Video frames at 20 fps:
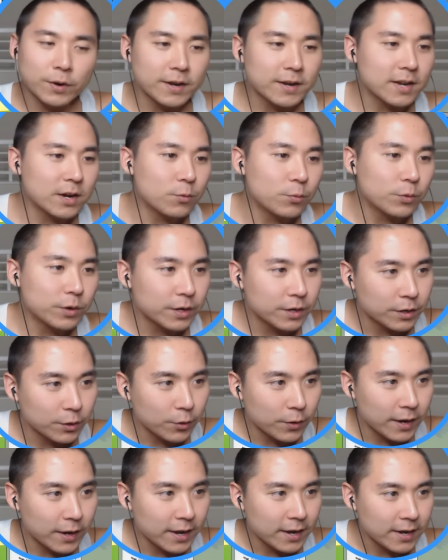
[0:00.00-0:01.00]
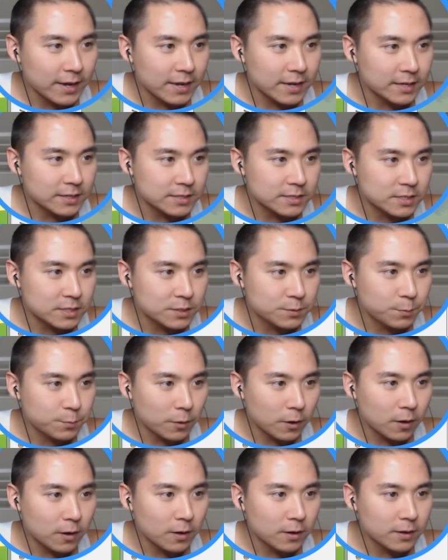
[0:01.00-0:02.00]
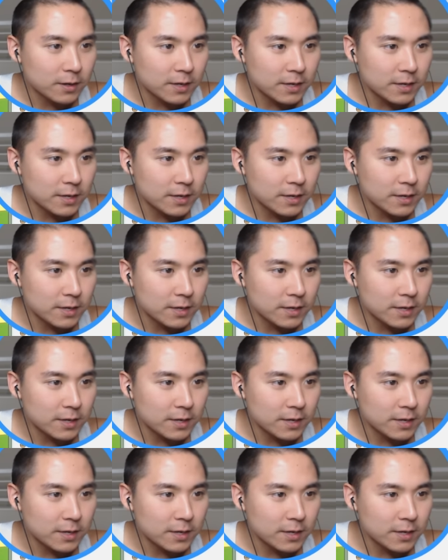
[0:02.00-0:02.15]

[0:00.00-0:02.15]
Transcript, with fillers: right now we're gonna go ahead and spawn